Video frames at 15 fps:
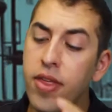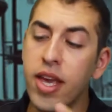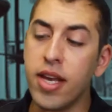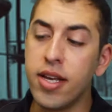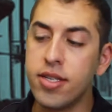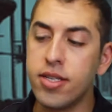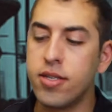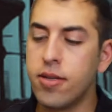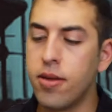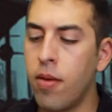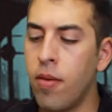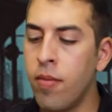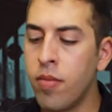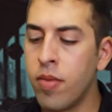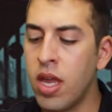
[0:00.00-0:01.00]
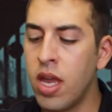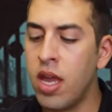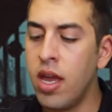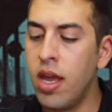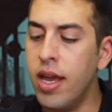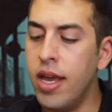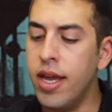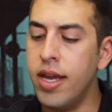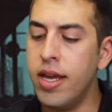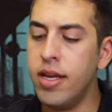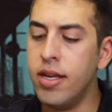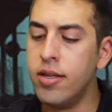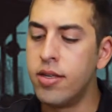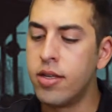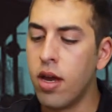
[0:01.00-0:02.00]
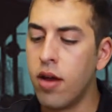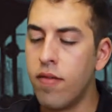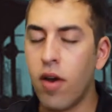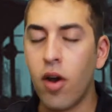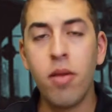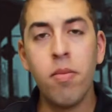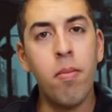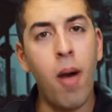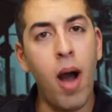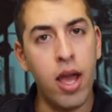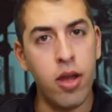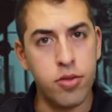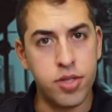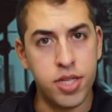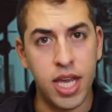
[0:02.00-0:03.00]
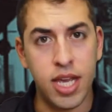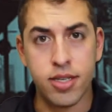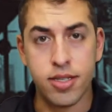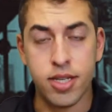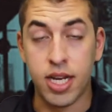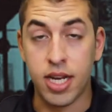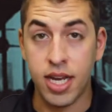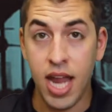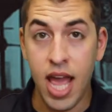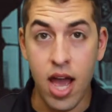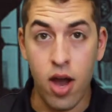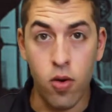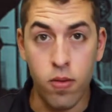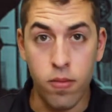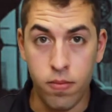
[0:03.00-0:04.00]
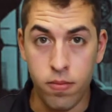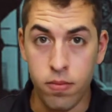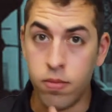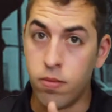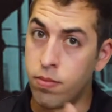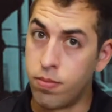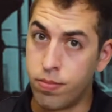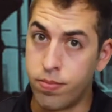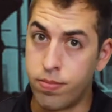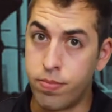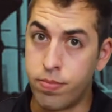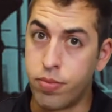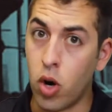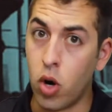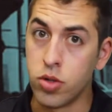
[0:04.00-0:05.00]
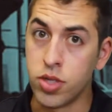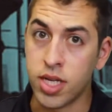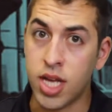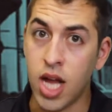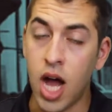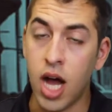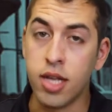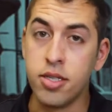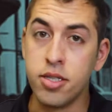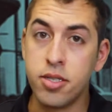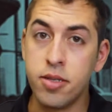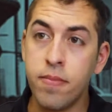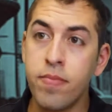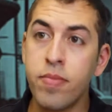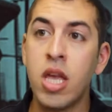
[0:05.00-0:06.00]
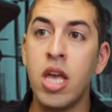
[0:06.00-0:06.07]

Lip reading: This is very mild tasting. Now, pros and cons.